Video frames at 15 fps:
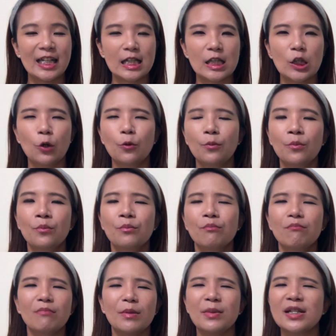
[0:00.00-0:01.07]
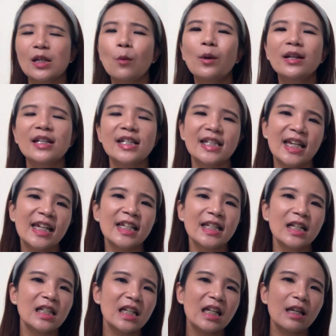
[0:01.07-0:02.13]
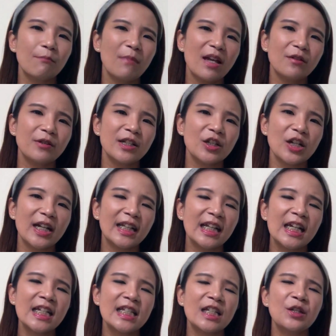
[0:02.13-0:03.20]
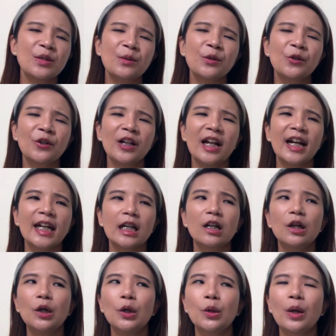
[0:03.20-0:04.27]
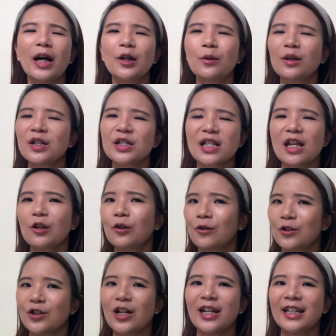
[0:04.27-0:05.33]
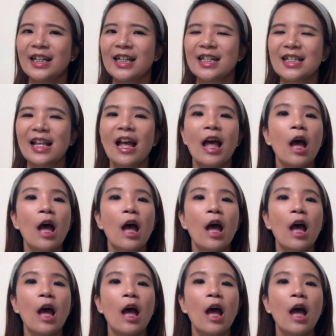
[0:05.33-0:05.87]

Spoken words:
So maybe someone is saying something in Mandarin Chinese, you're like, oh, I don't understand your Chinese.